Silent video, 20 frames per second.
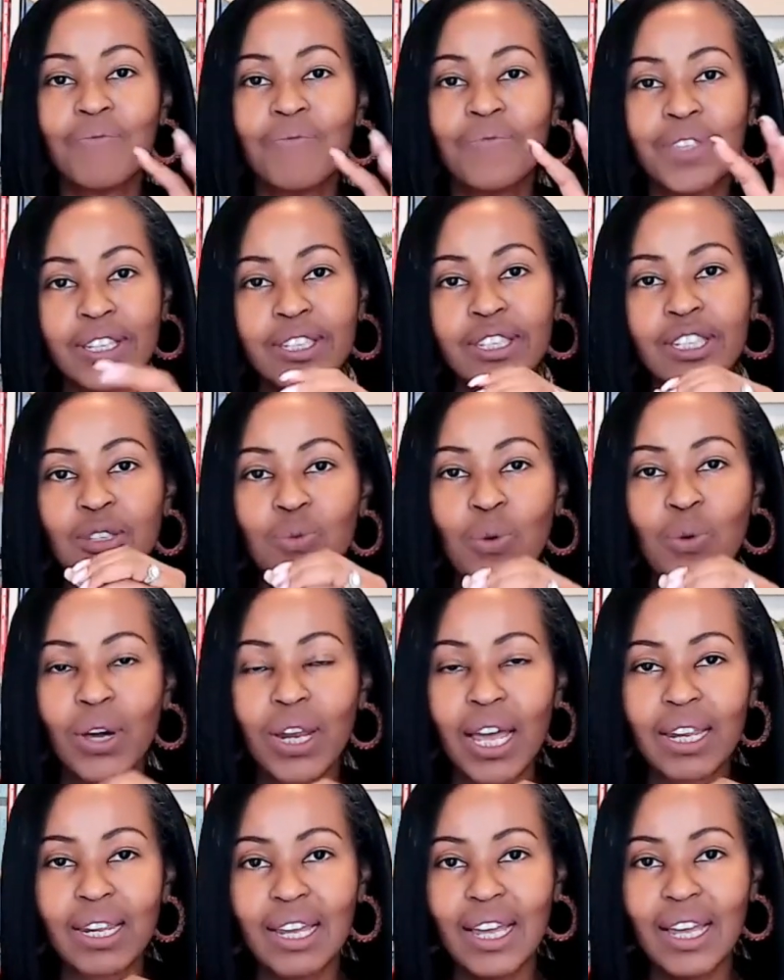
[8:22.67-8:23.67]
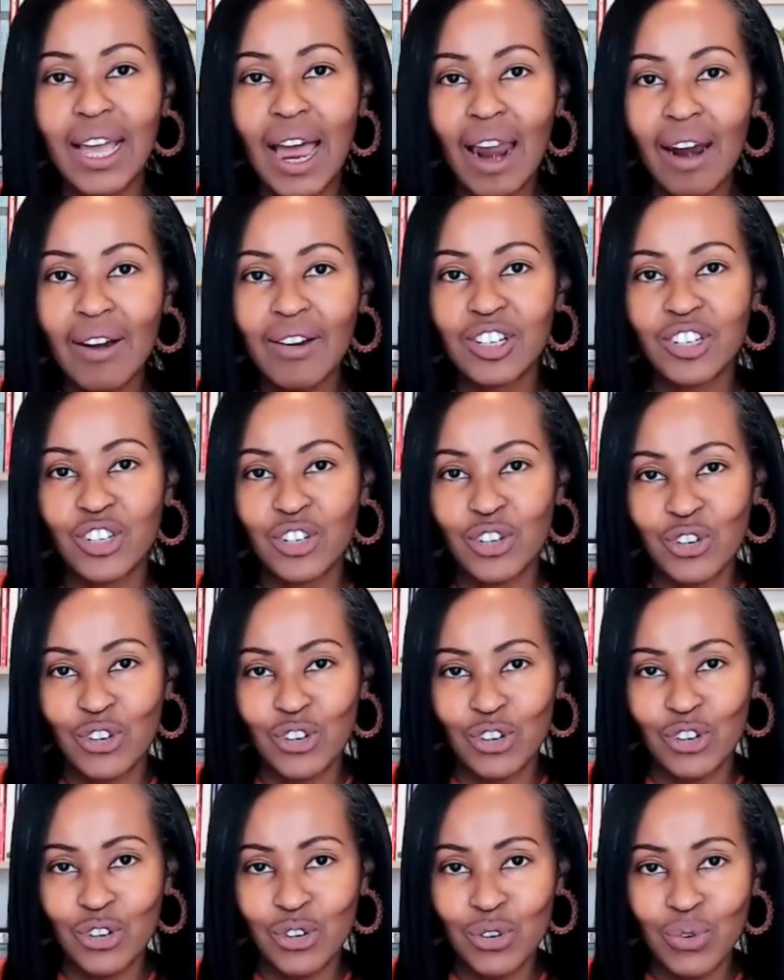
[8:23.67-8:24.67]
this is what i'd encourage you
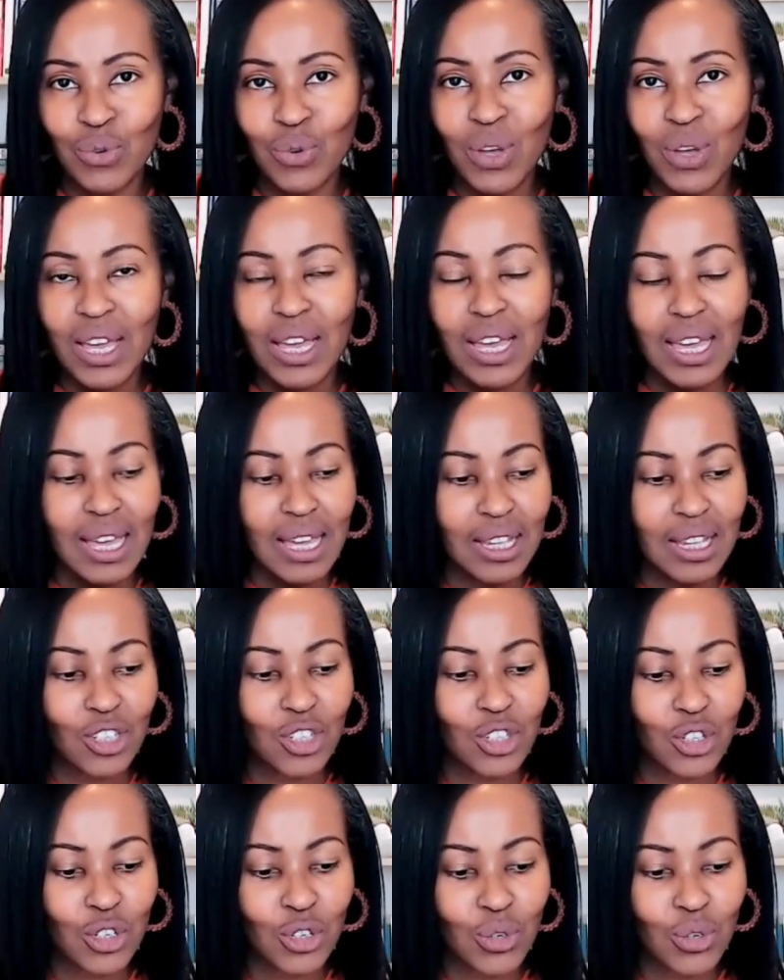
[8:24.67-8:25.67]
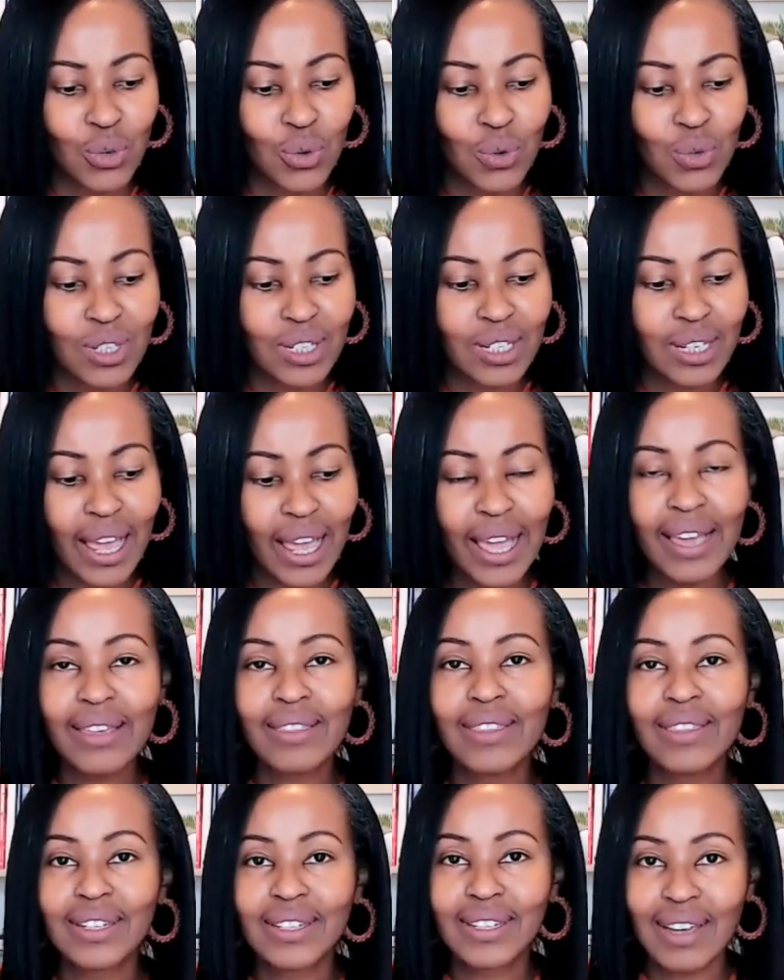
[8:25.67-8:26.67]
to do is to
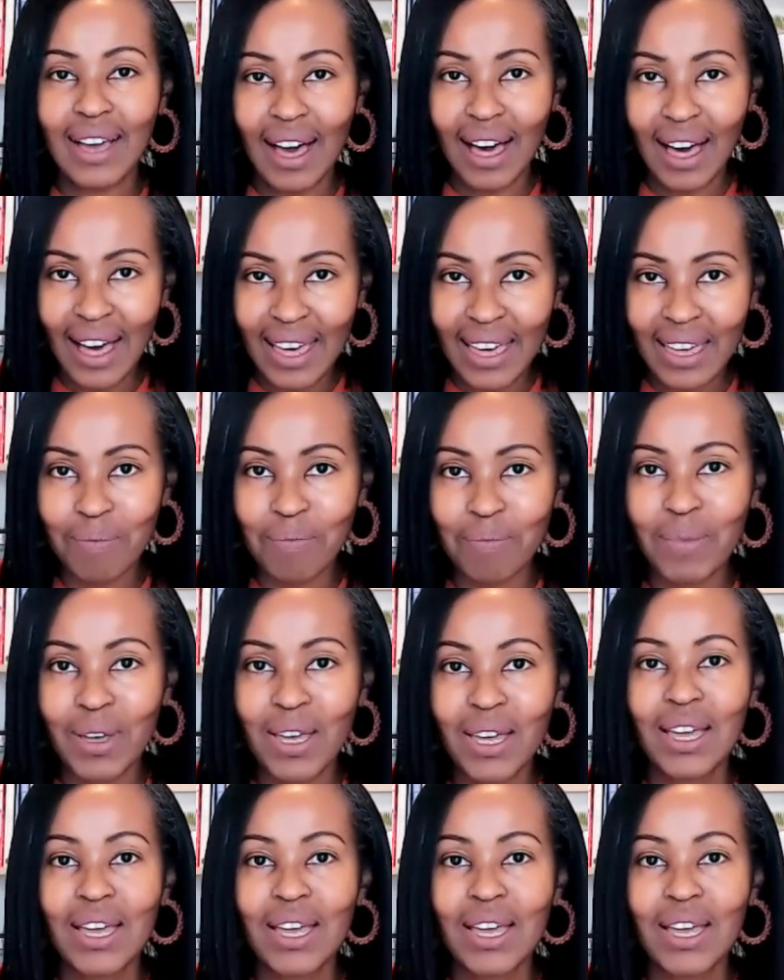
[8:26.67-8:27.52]
take the time